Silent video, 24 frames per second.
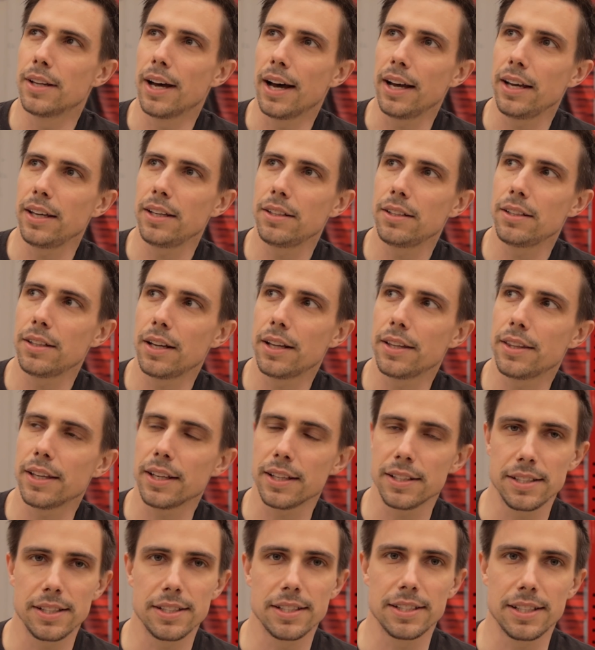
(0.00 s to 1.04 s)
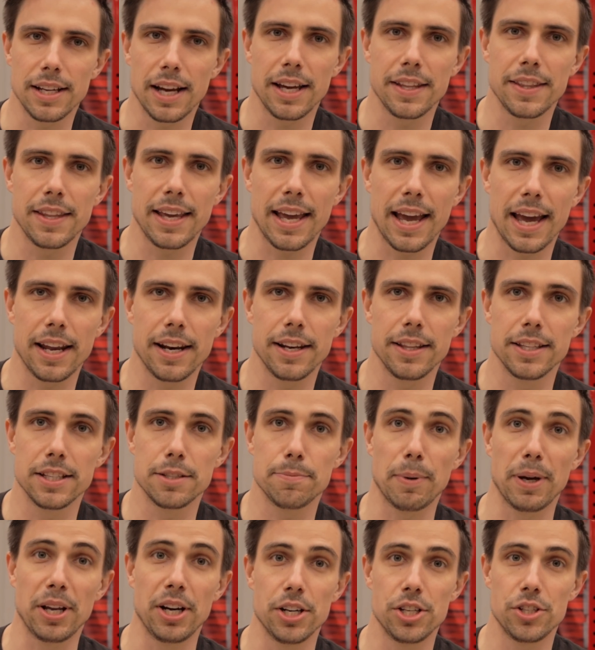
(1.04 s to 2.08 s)
nine, I think in season nine, they added the
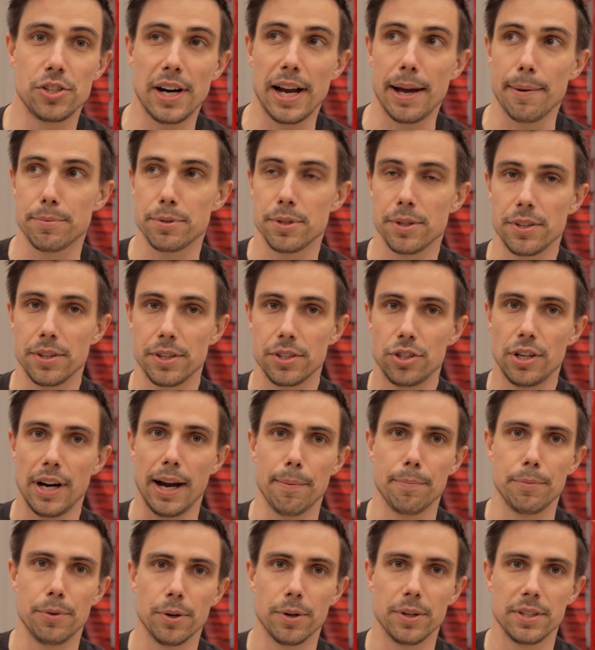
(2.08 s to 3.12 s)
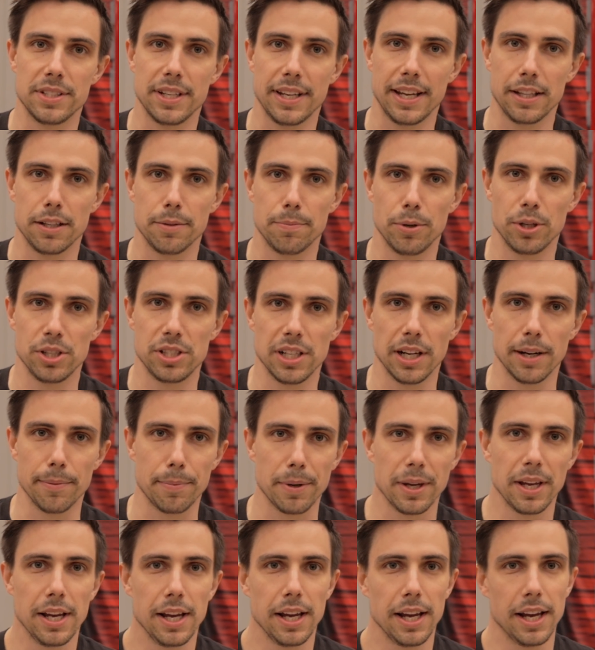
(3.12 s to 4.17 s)
spider trap. So there are trap doors that you had to push up.
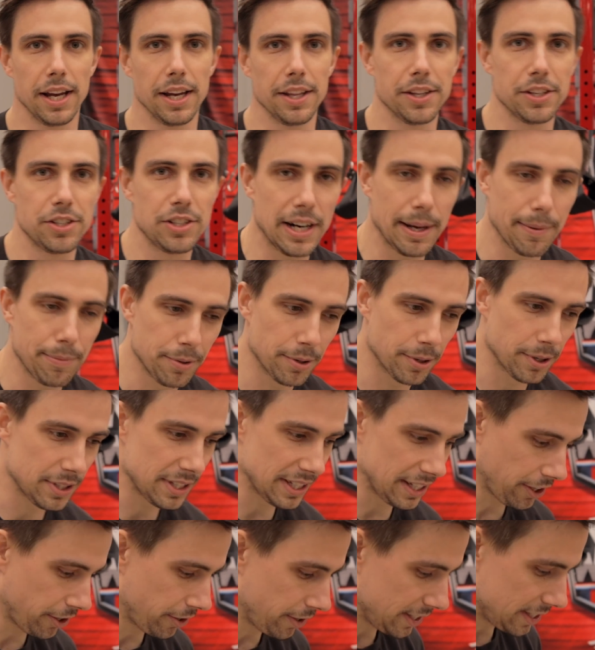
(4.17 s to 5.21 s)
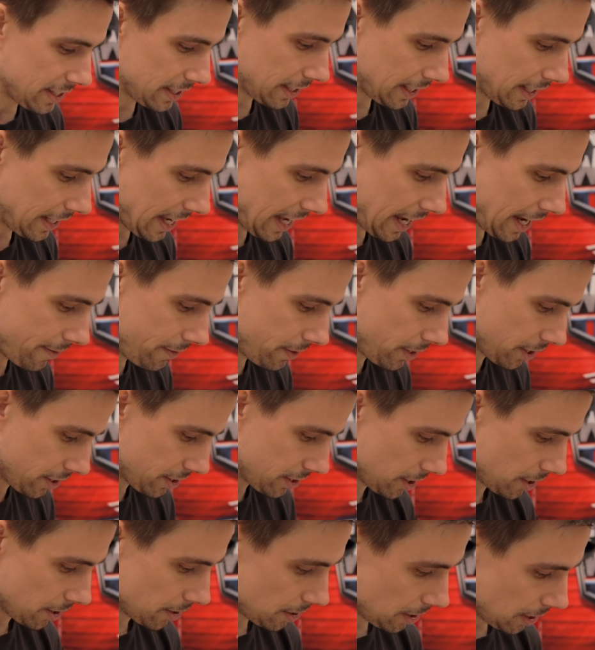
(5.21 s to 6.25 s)
Yeah. And the trap doors increasingly get heavier.
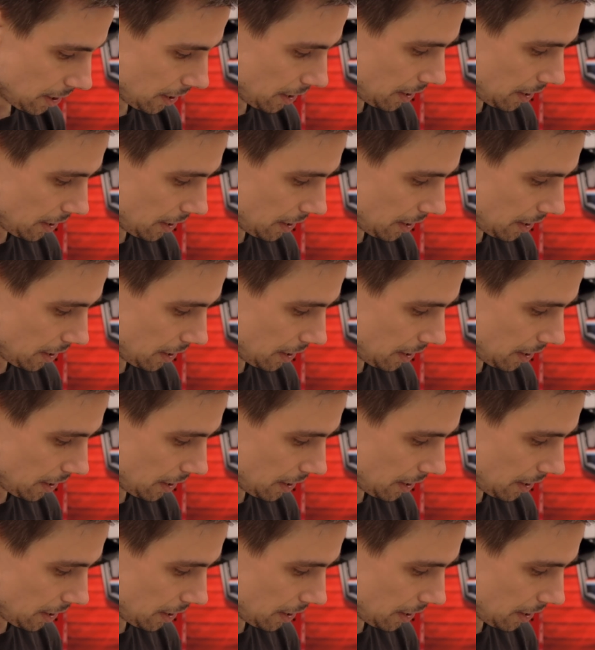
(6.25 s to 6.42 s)
So